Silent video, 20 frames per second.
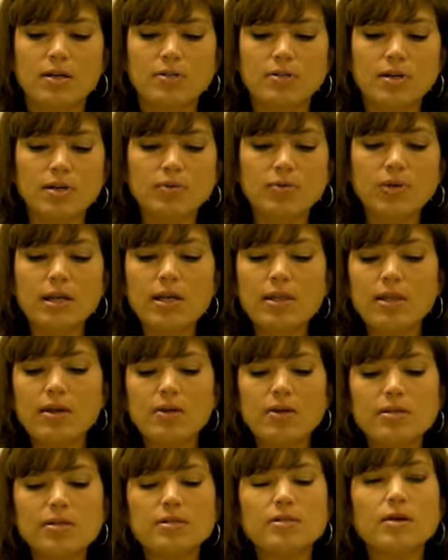Generally,
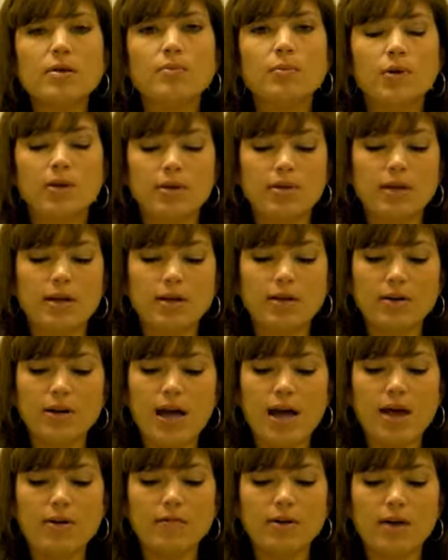there is someone there to
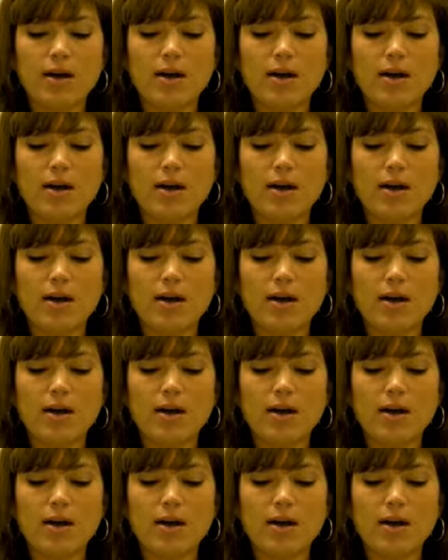have a